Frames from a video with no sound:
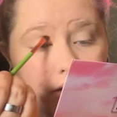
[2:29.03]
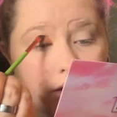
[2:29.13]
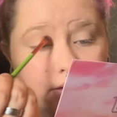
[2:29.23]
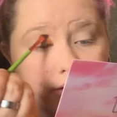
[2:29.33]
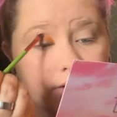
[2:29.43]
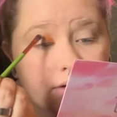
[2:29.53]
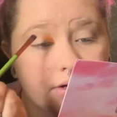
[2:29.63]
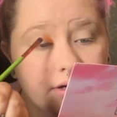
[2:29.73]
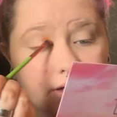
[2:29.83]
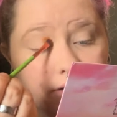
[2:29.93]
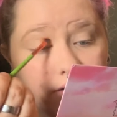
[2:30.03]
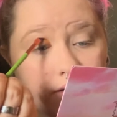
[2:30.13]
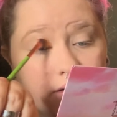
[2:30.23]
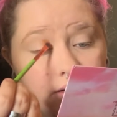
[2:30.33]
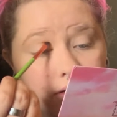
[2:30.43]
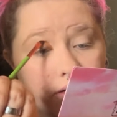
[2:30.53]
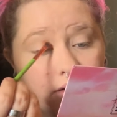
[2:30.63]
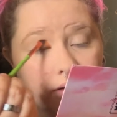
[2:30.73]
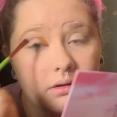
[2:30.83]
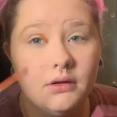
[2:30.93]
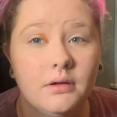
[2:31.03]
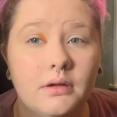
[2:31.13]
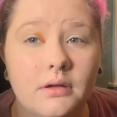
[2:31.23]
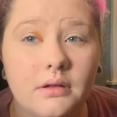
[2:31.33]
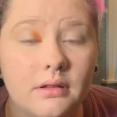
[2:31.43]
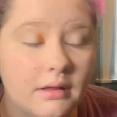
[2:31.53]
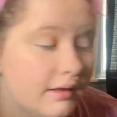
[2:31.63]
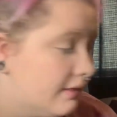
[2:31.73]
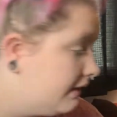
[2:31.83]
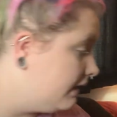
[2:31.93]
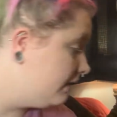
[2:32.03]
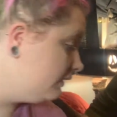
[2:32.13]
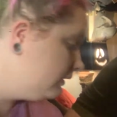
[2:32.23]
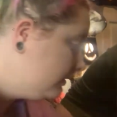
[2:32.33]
into the crease like that.